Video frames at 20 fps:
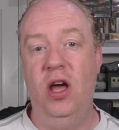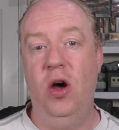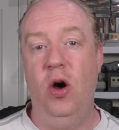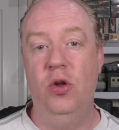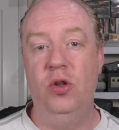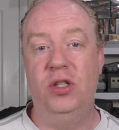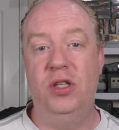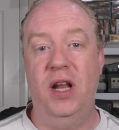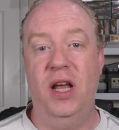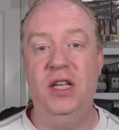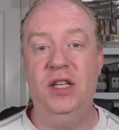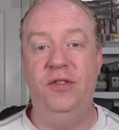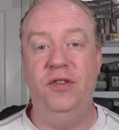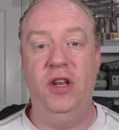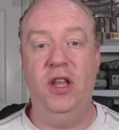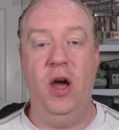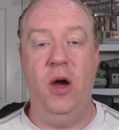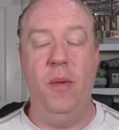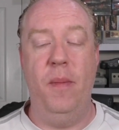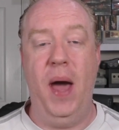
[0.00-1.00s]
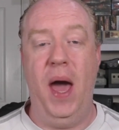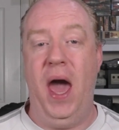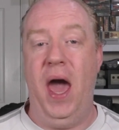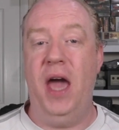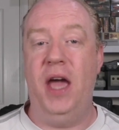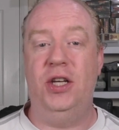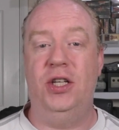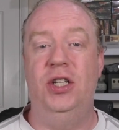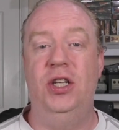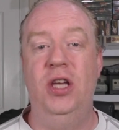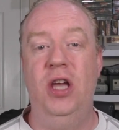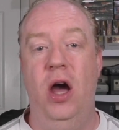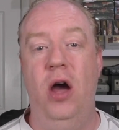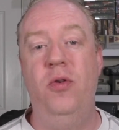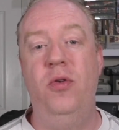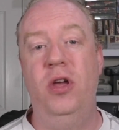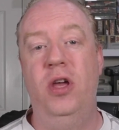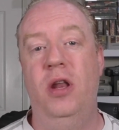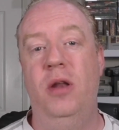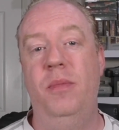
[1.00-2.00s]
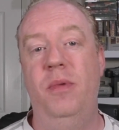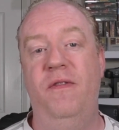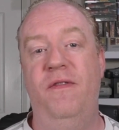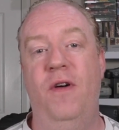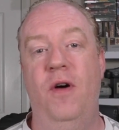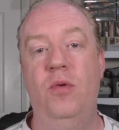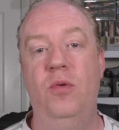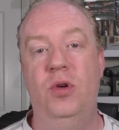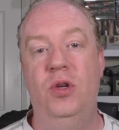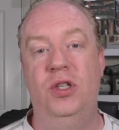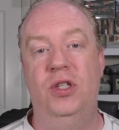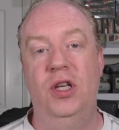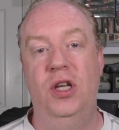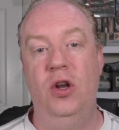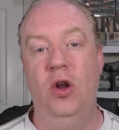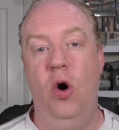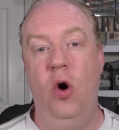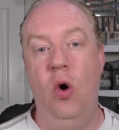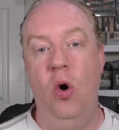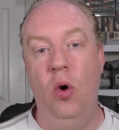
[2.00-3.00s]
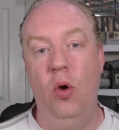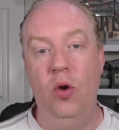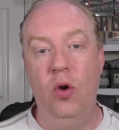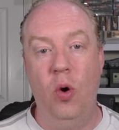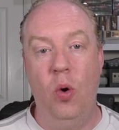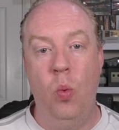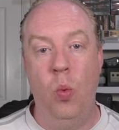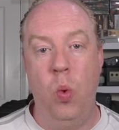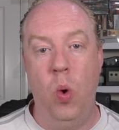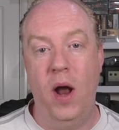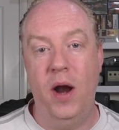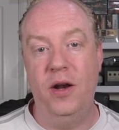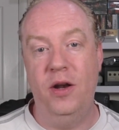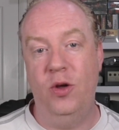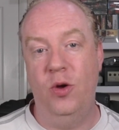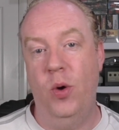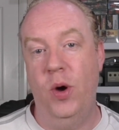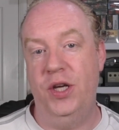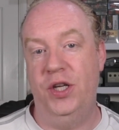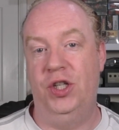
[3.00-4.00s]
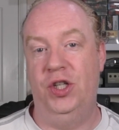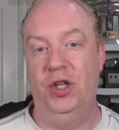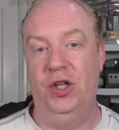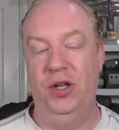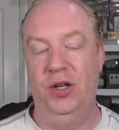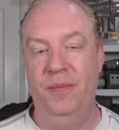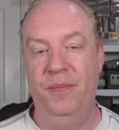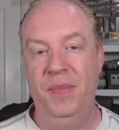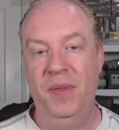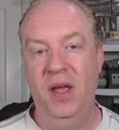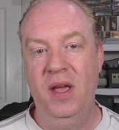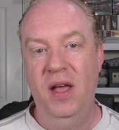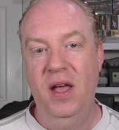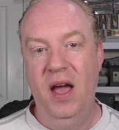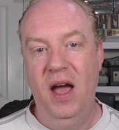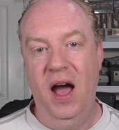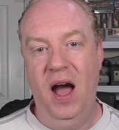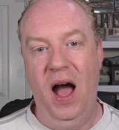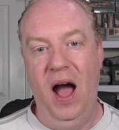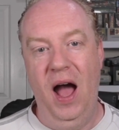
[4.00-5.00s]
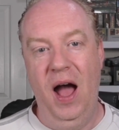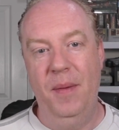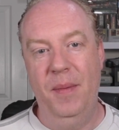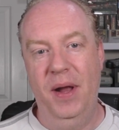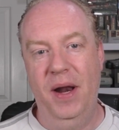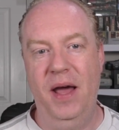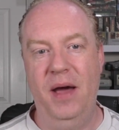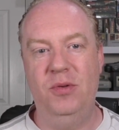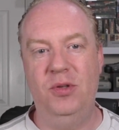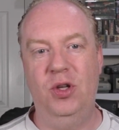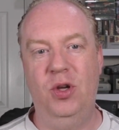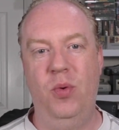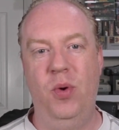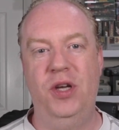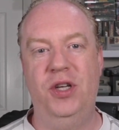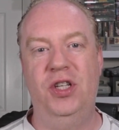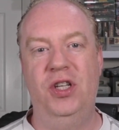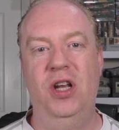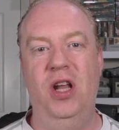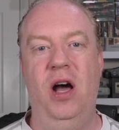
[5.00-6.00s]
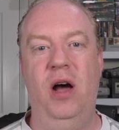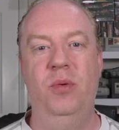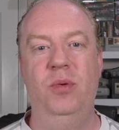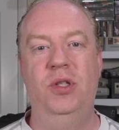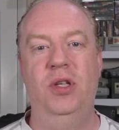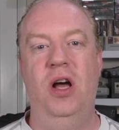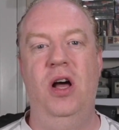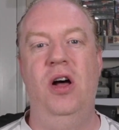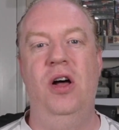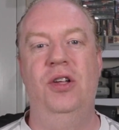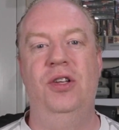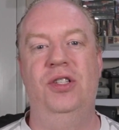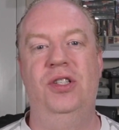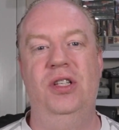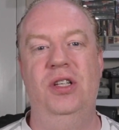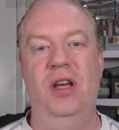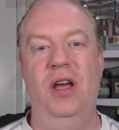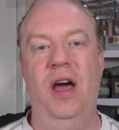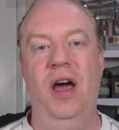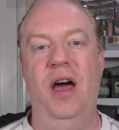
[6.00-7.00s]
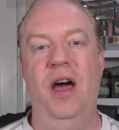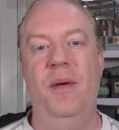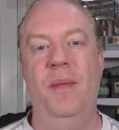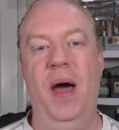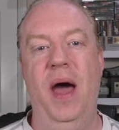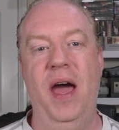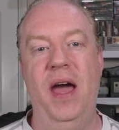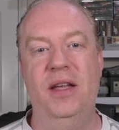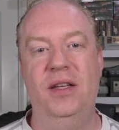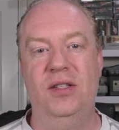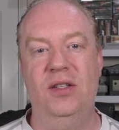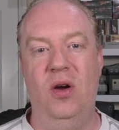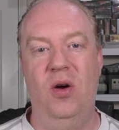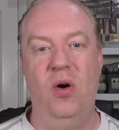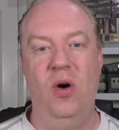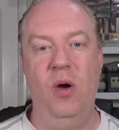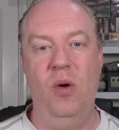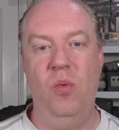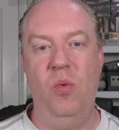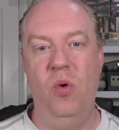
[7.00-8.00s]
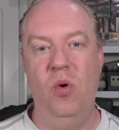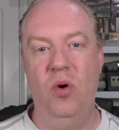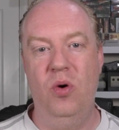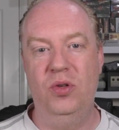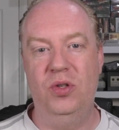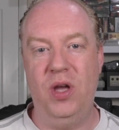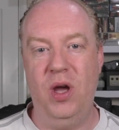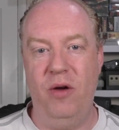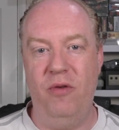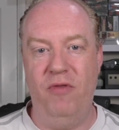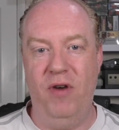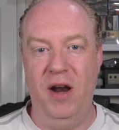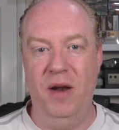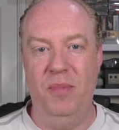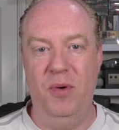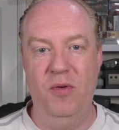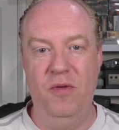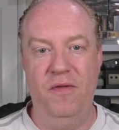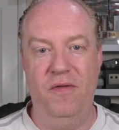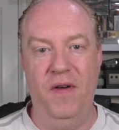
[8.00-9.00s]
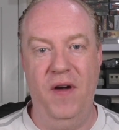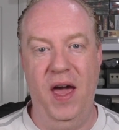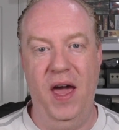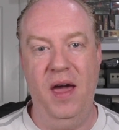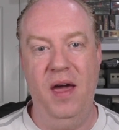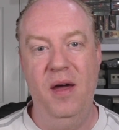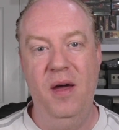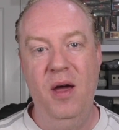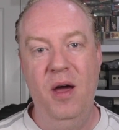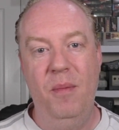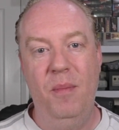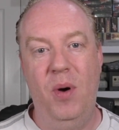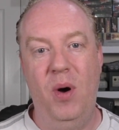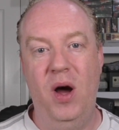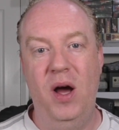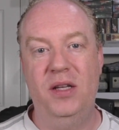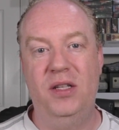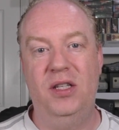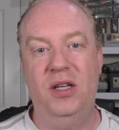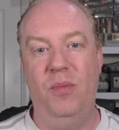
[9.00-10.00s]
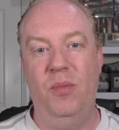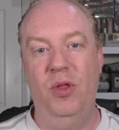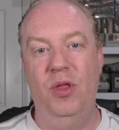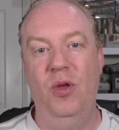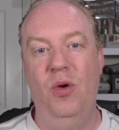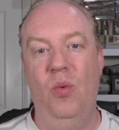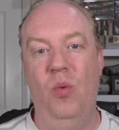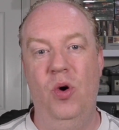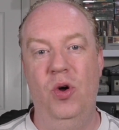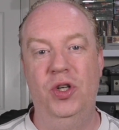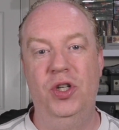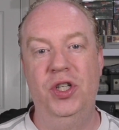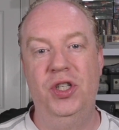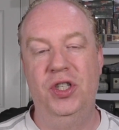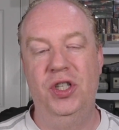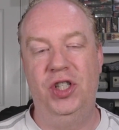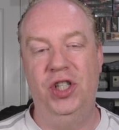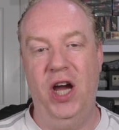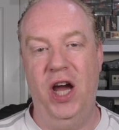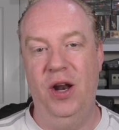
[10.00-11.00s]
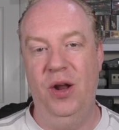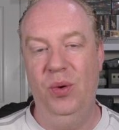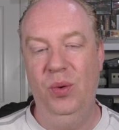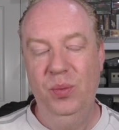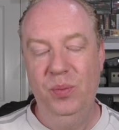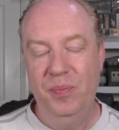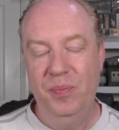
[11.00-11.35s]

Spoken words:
today's video, I'm actually only going to be focusing on one question. And that was a question that I was asked as I was going around the boot fair by someone that watches the channel.